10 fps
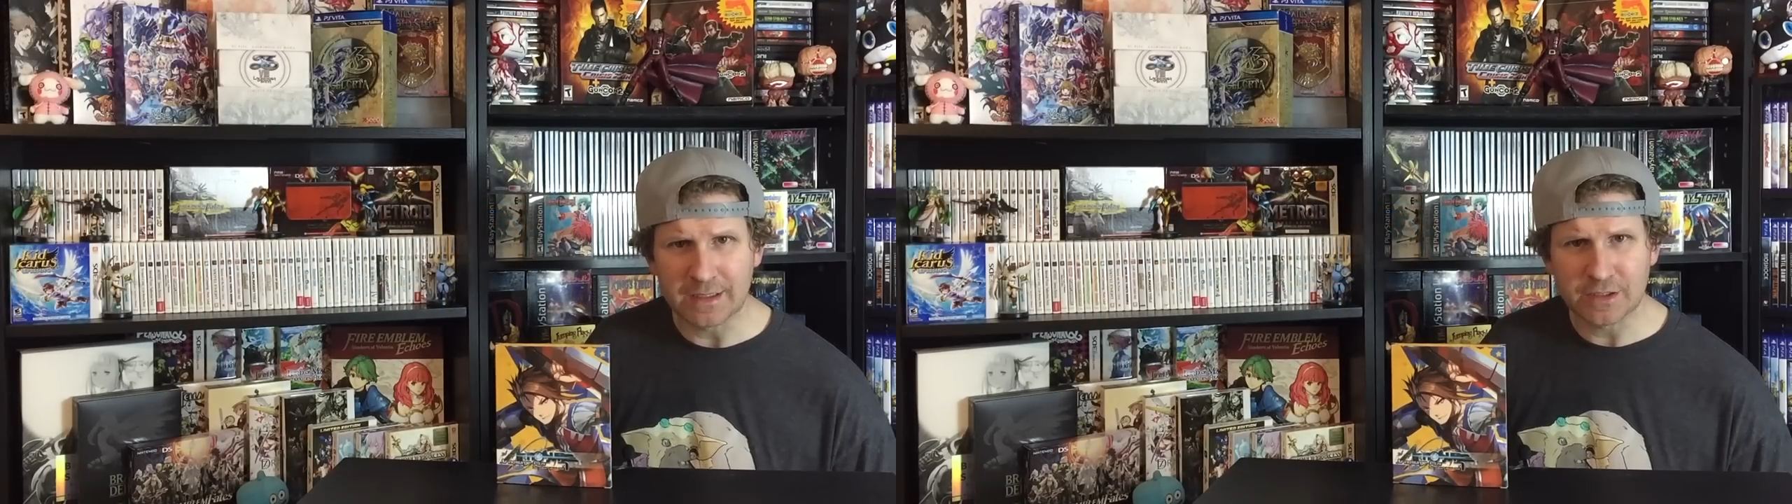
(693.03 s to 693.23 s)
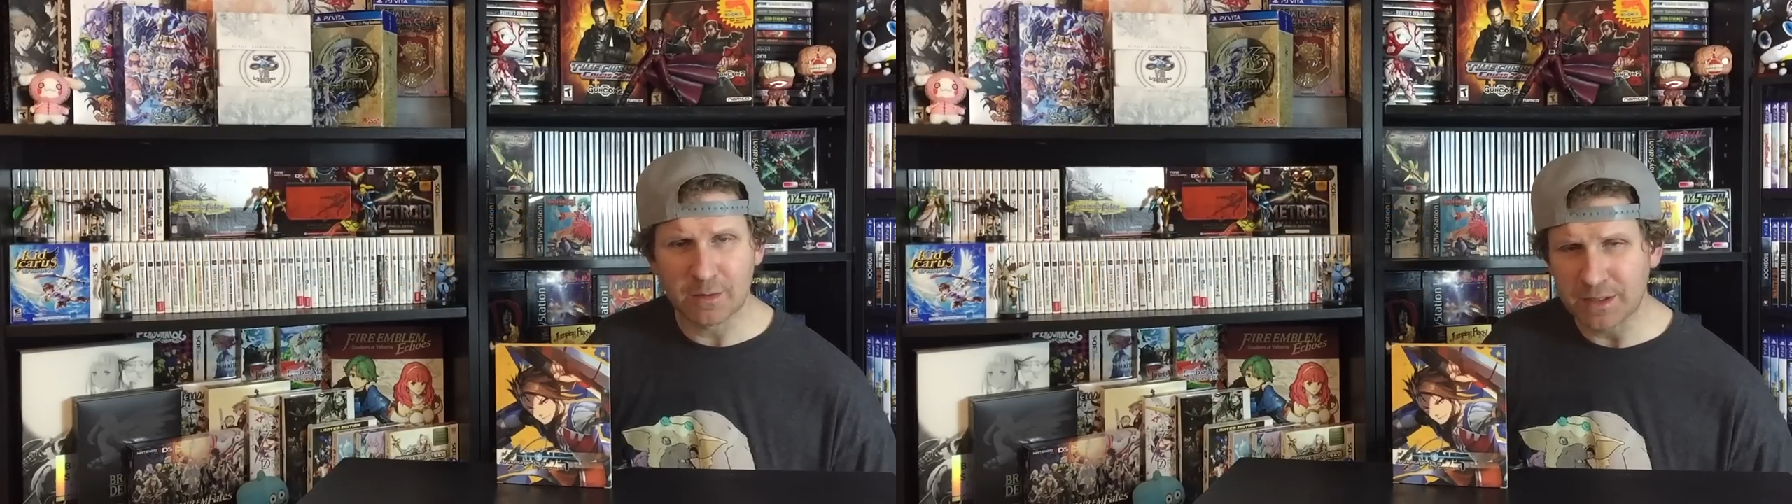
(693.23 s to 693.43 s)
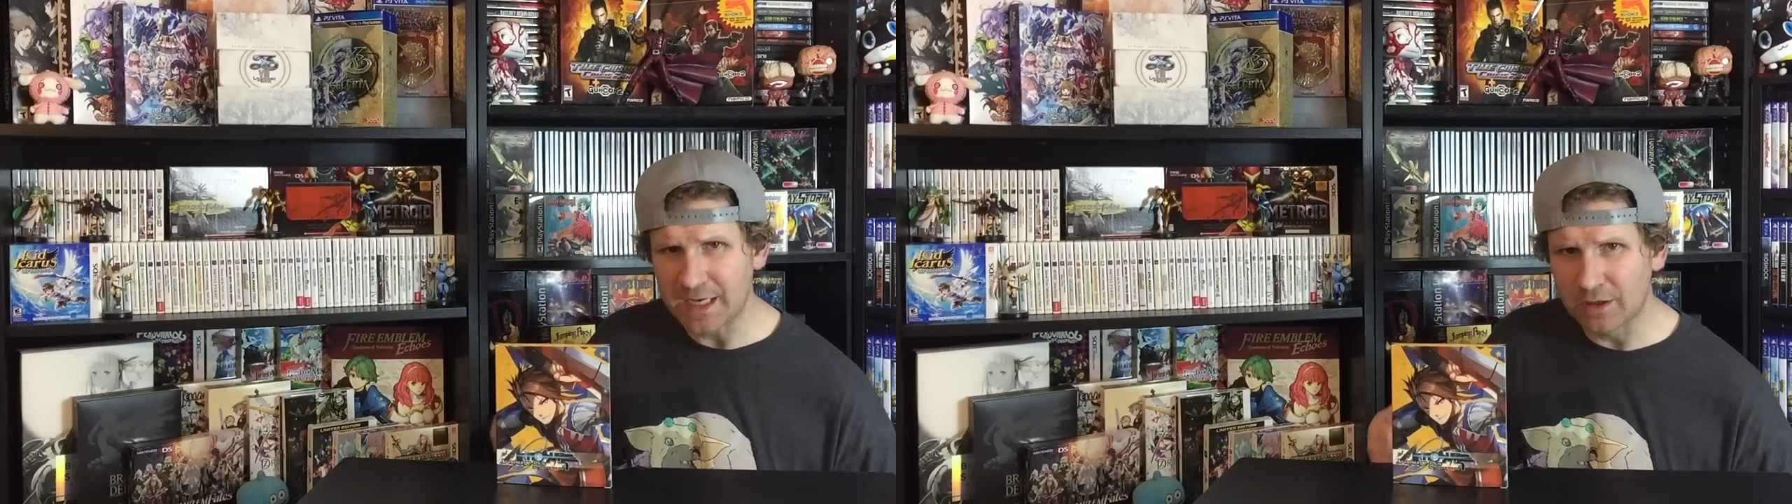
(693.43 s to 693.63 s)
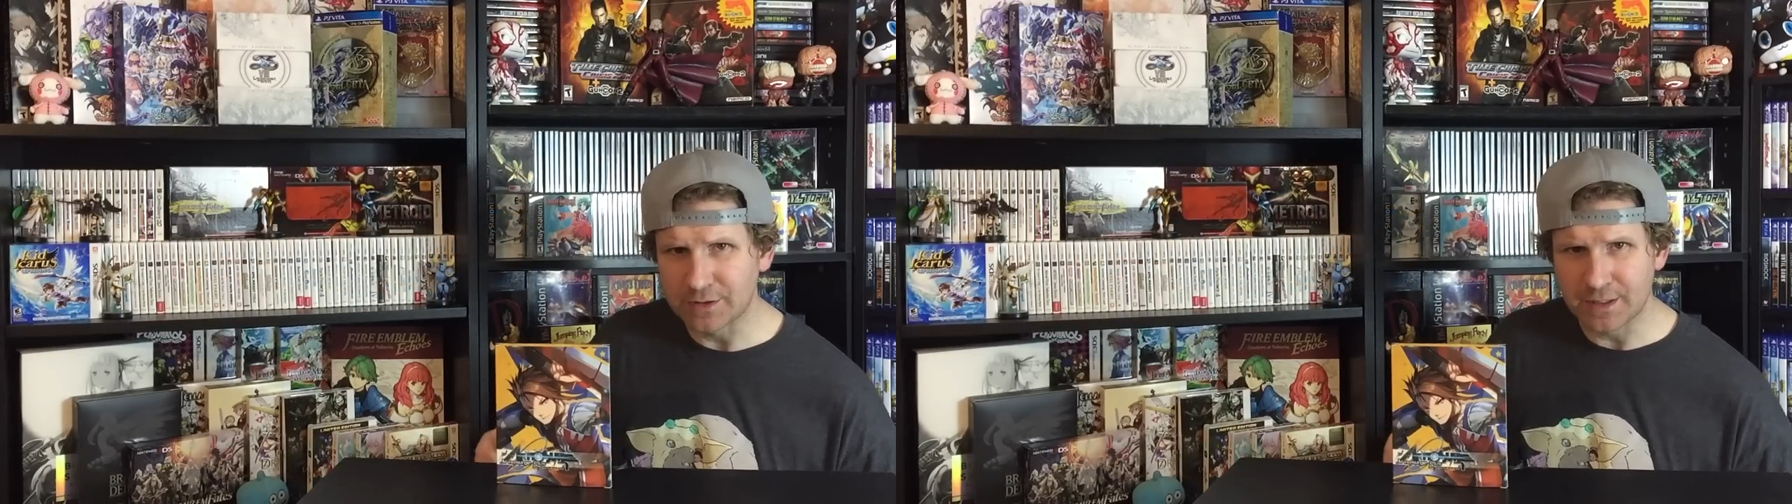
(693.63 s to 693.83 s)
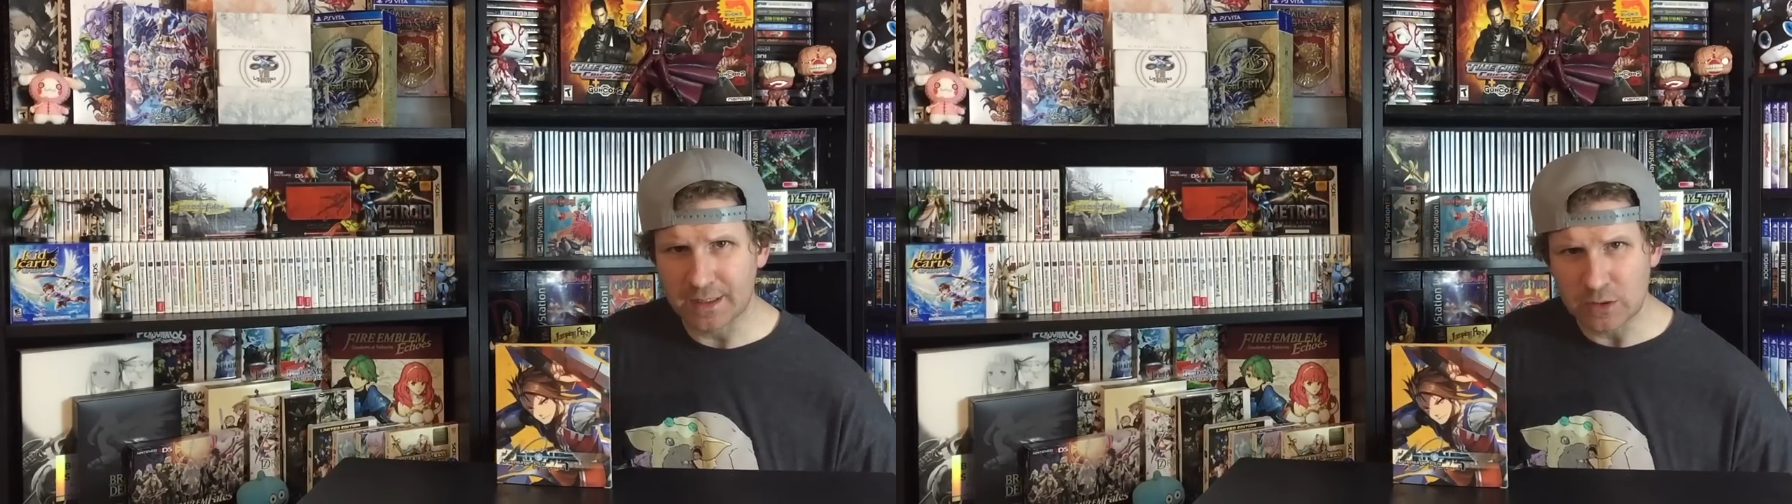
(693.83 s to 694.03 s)
it's somebody
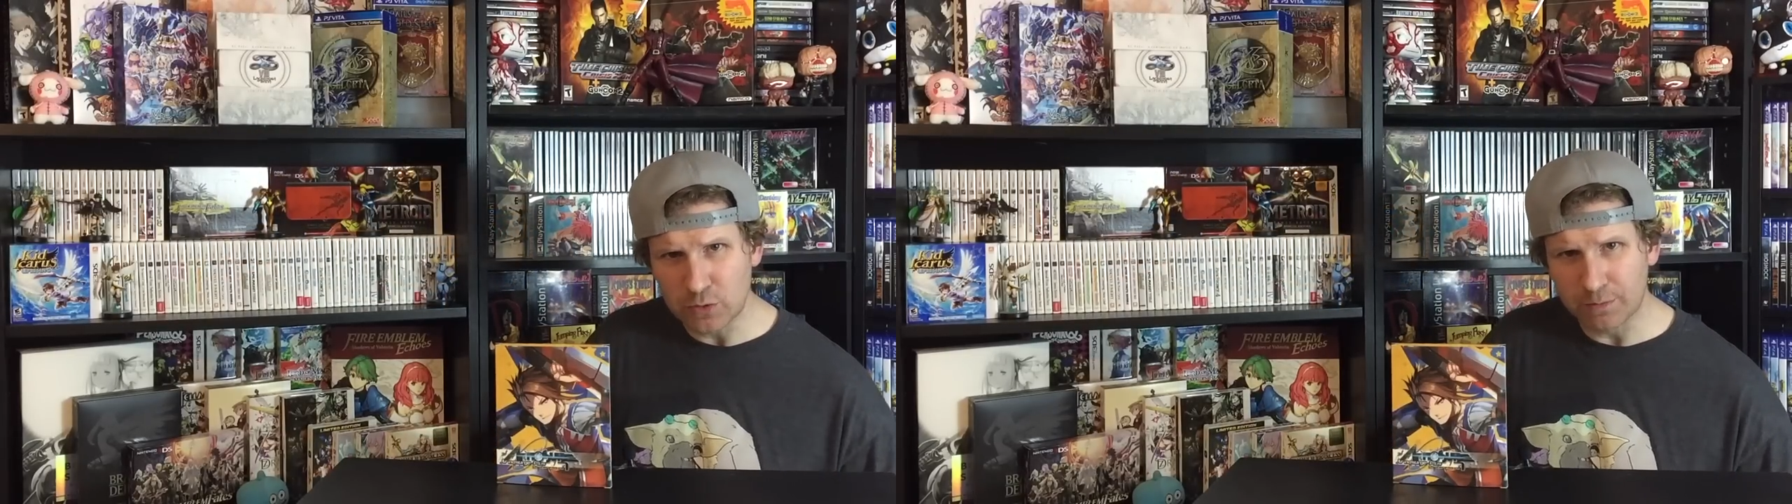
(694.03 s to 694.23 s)
else like you,